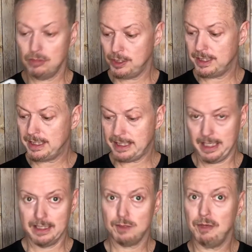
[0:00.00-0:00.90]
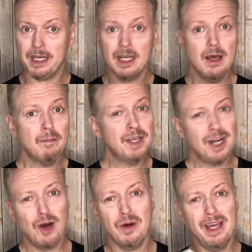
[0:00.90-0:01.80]
good seats. But
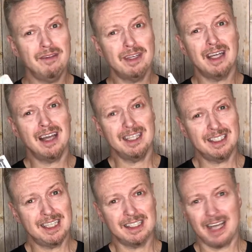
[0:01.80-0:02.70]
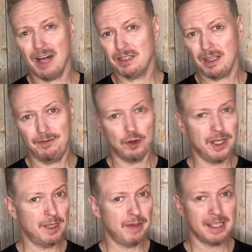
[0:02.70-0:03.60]
even at these discounts, if you're
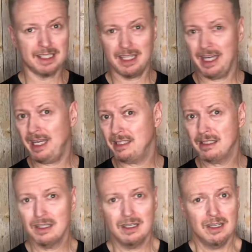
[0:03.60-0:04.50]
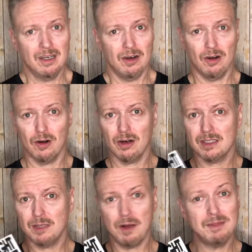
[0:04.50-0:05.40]
in the mezzanine or
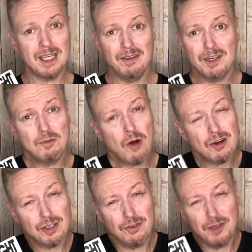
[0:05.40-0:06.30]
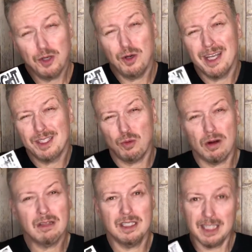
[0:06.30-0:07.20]
sometimes even a partial view, it's
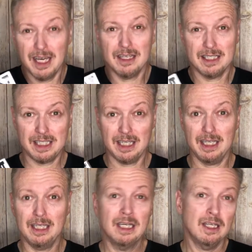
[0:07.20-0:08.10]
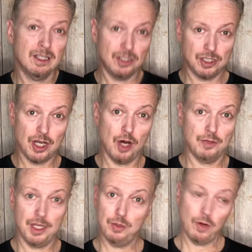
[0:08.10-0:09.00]
worth it to get to see the show
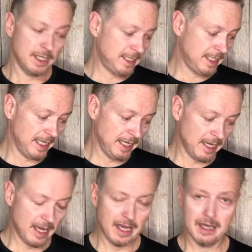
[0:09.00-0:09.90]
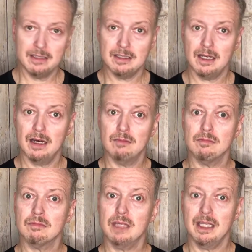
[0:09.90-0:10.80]
that you want to see and
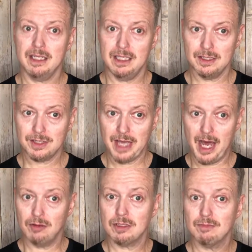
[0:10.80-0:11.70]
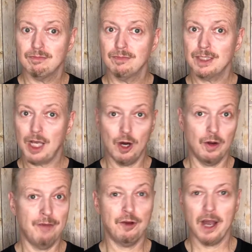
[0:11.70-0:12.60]
get the discount.
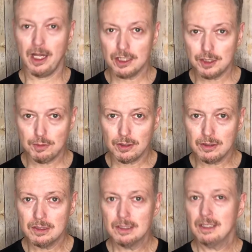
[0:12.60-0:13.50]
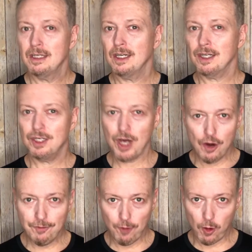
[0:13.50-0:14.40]
So if you're eligible,
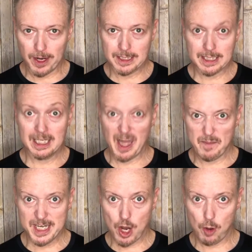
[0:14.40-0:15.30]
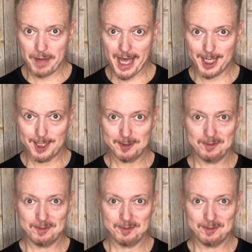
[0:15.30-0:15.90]
go for it and let me know about it.